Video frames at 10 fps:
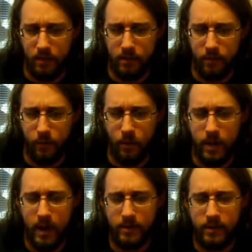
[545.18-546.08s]
Florida
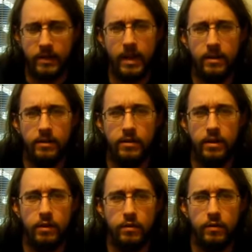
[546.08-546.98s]
has a
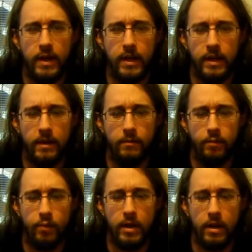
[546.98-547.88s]
tendency to get hit
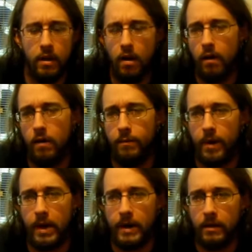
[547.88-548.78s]
pretty hard
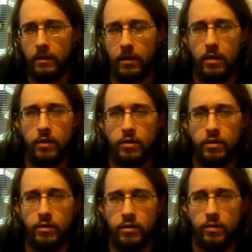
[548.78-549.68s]
by large
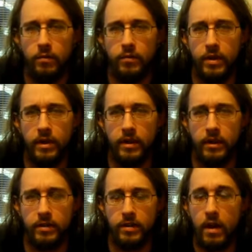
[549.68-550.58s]
storms like
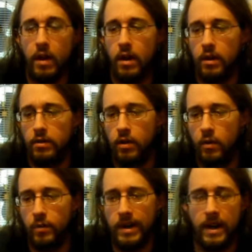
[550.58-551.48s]
this.
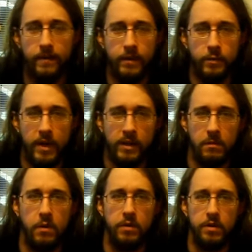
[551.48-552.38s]
So, kind of expecting
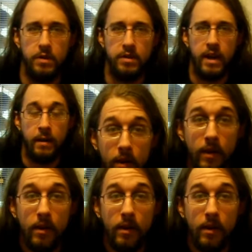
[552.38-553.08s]
most of the same.